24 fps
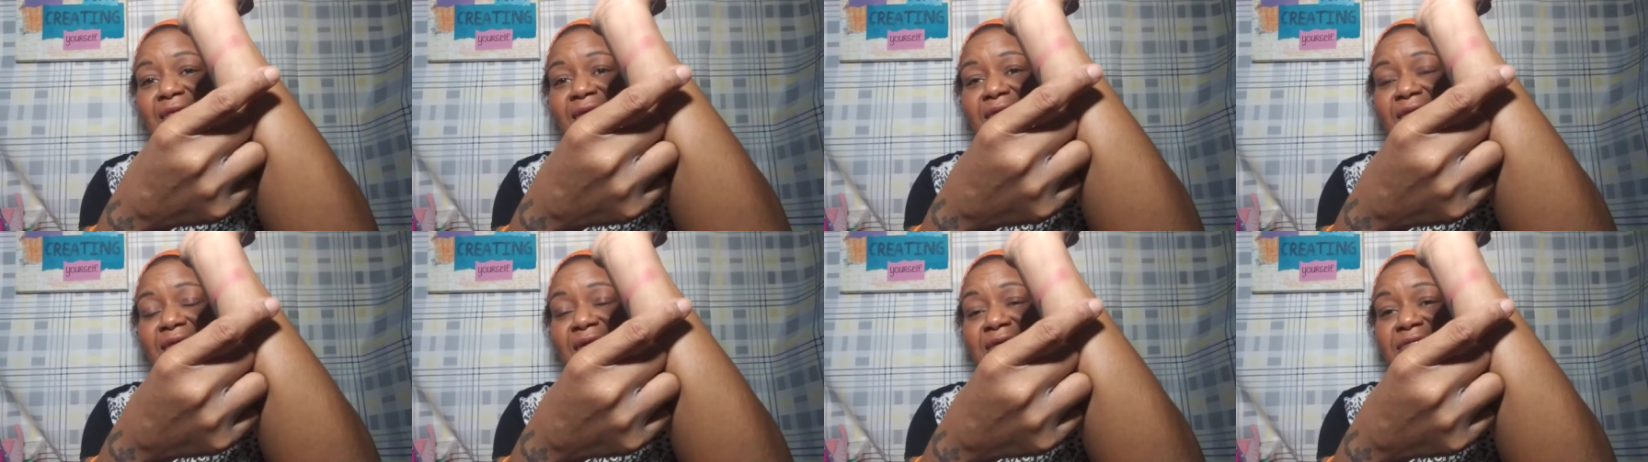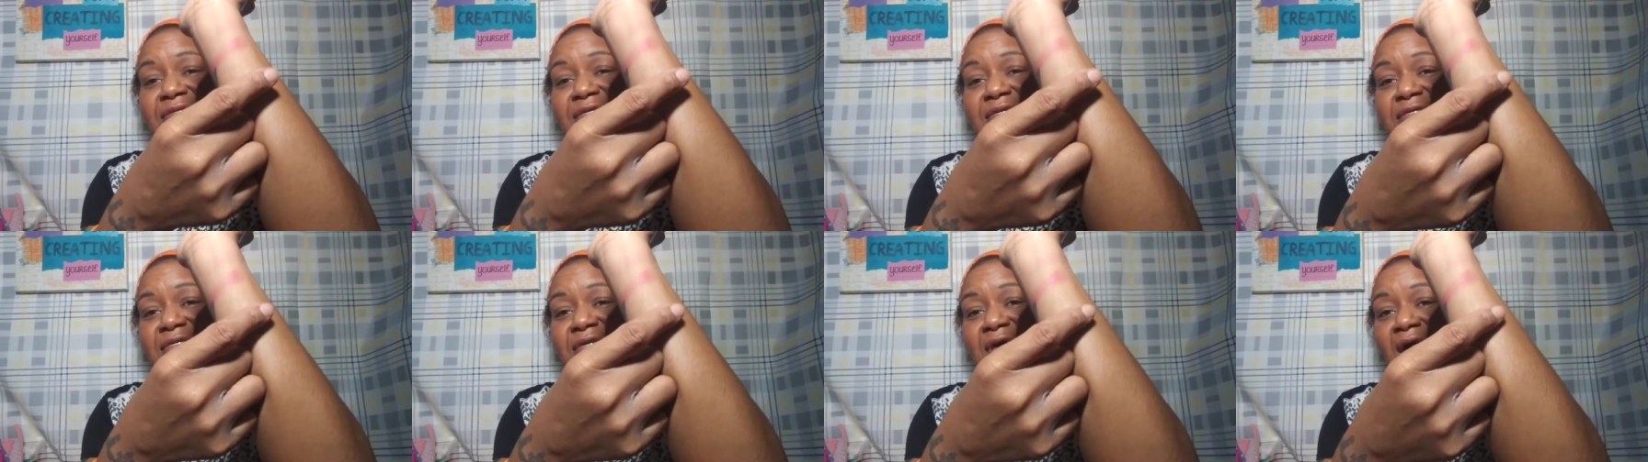
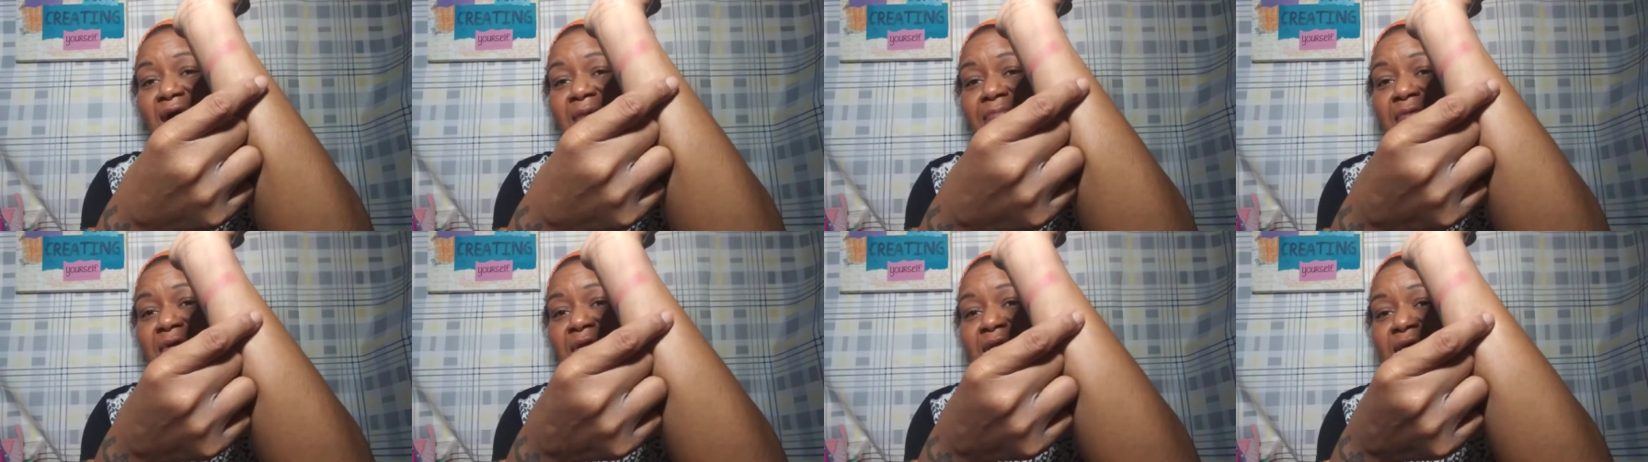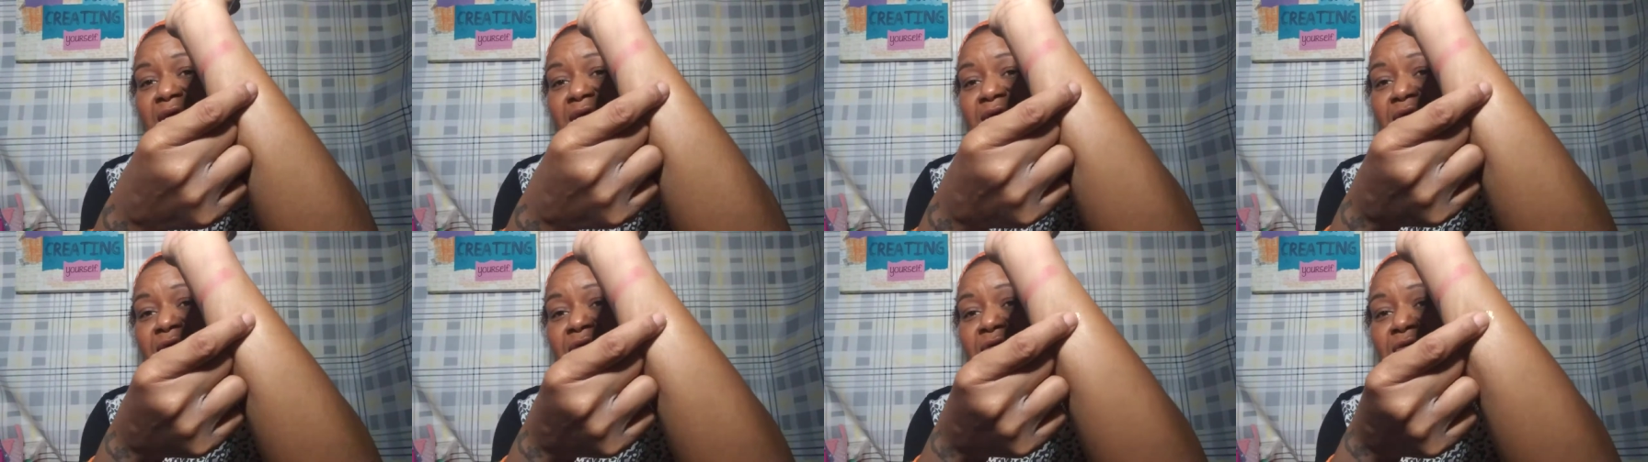That's the top
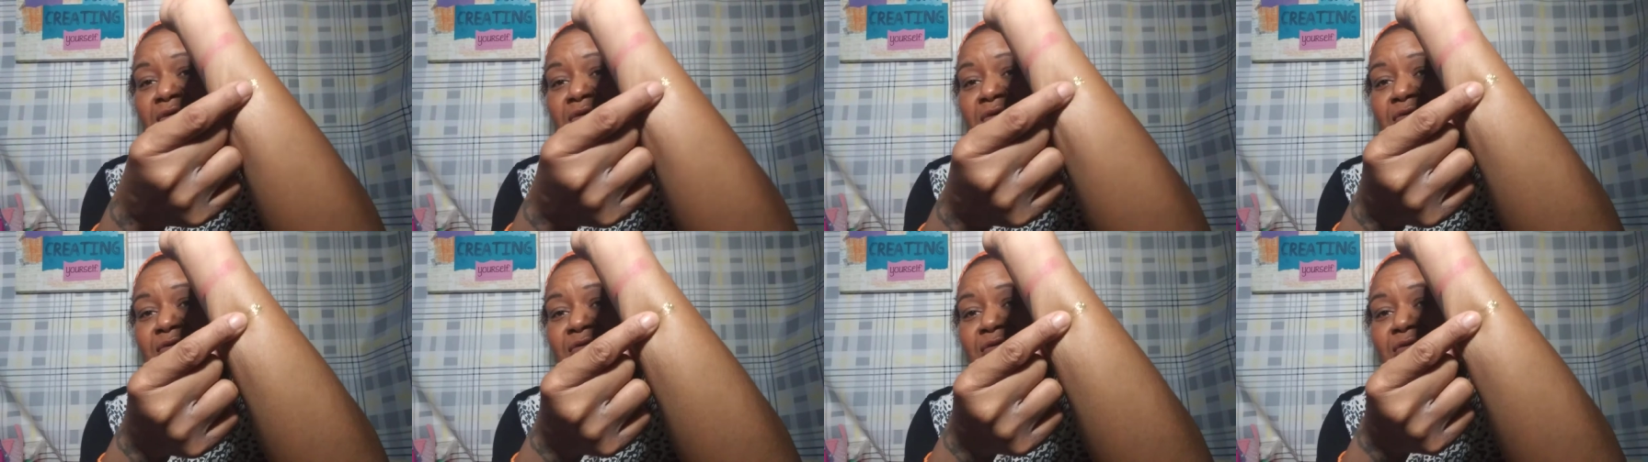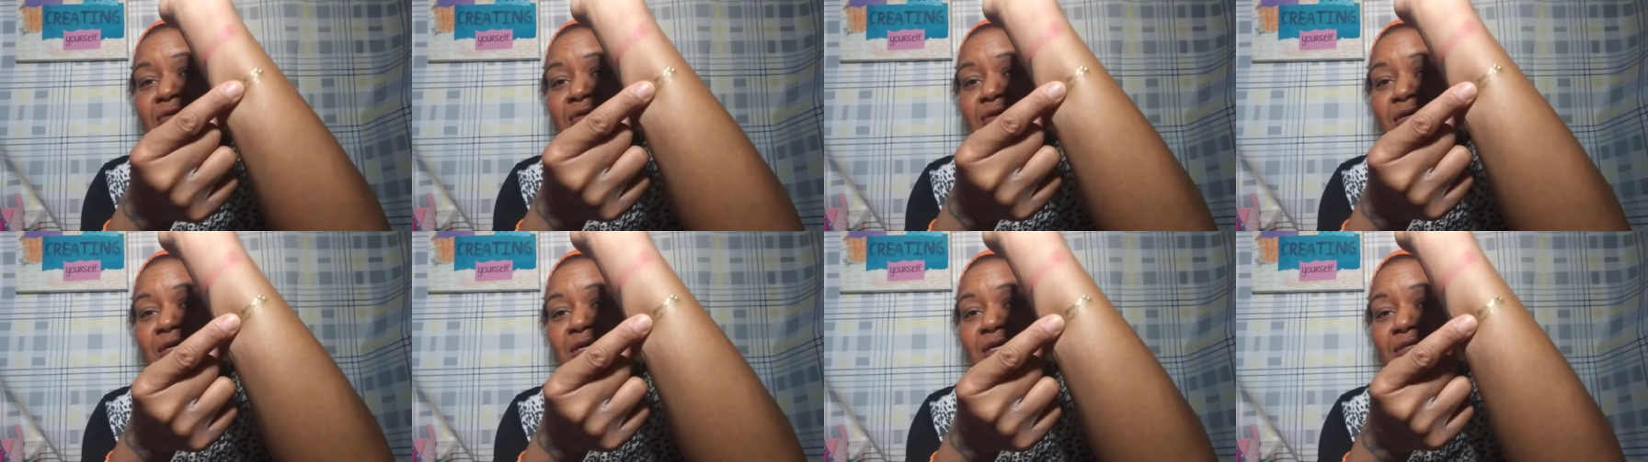glitter.
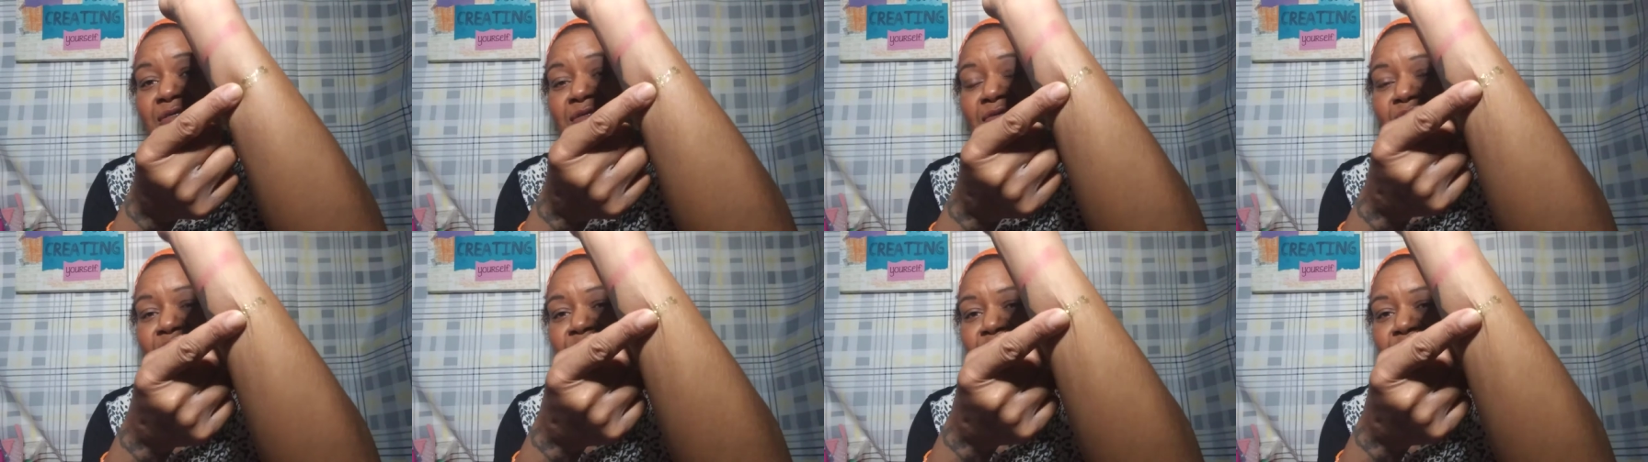It's